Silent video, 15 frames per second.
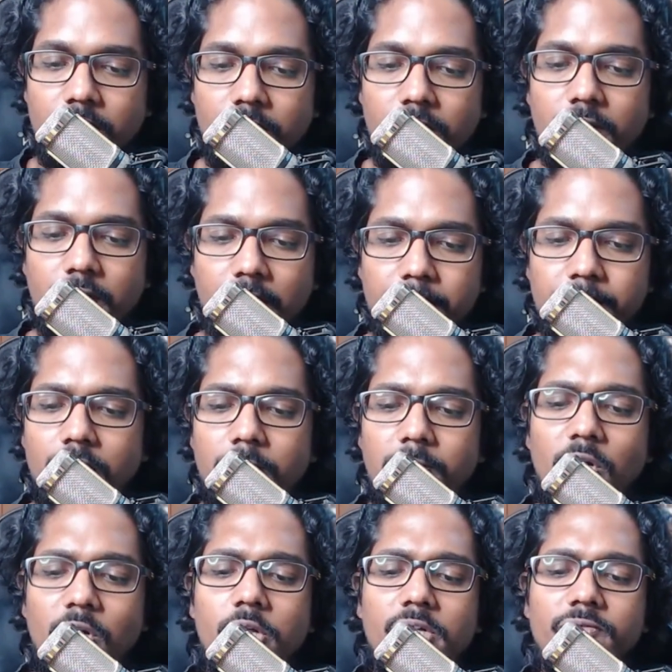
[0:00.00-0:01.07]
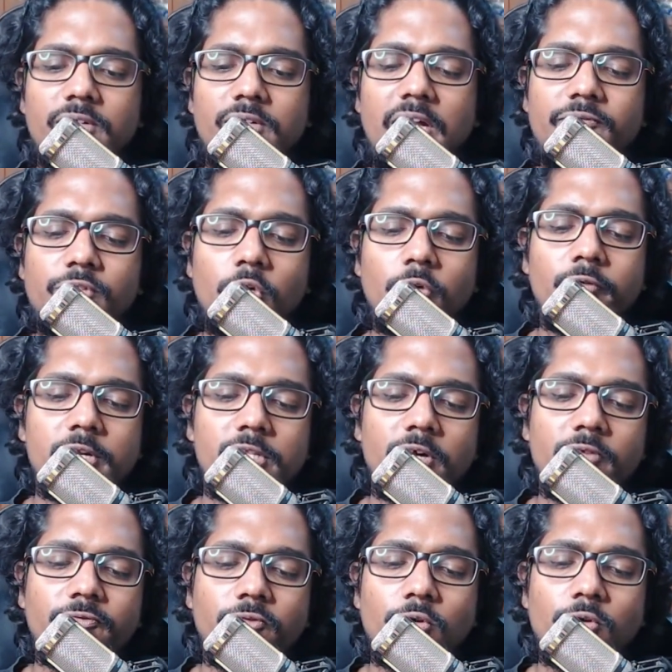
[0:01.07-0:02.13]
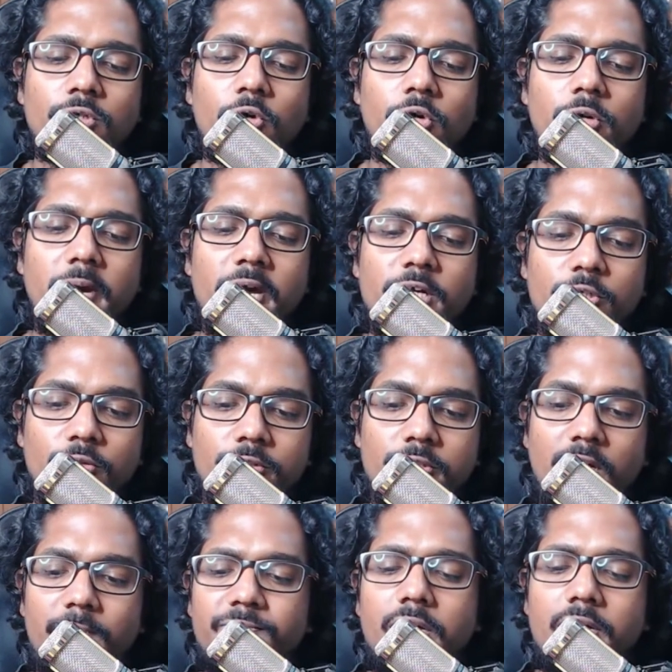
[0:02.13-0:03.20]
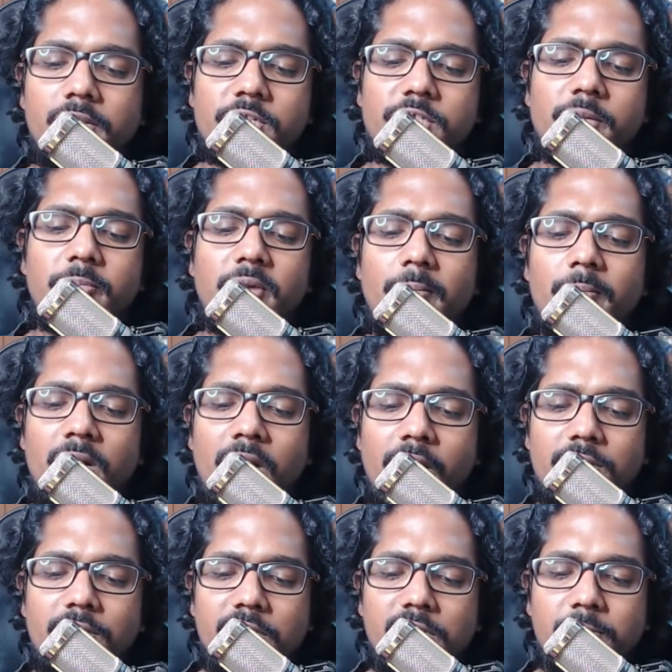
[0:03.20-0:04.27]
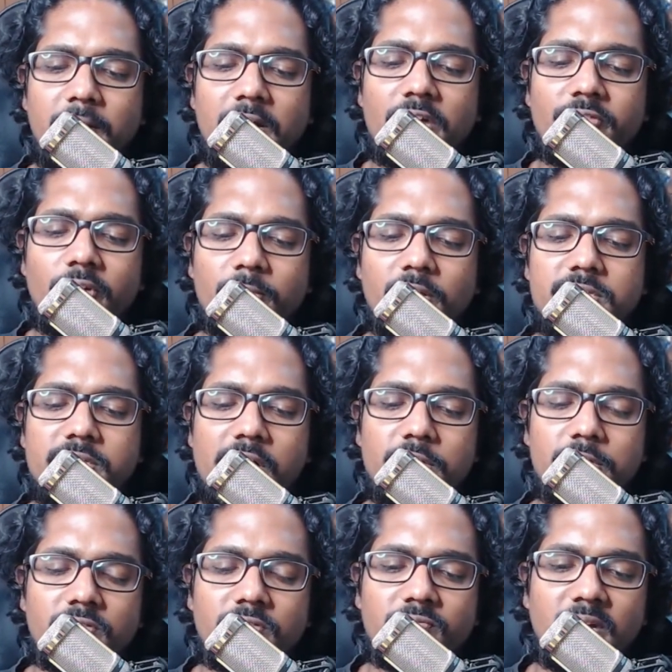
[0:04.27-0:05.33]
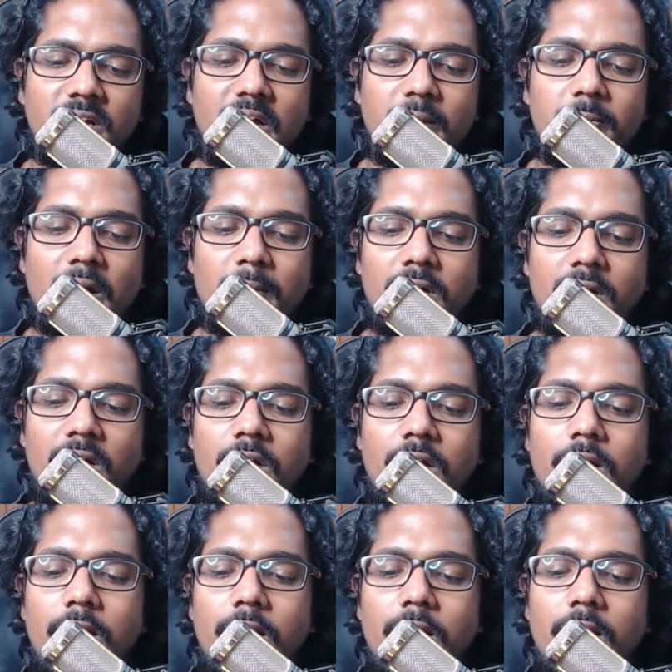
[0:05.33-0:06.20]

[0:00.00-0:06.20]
Okay. Because of the leftovers of food cooked by a Shudra, such a Brahmana is expelled from the status of being a Brahmana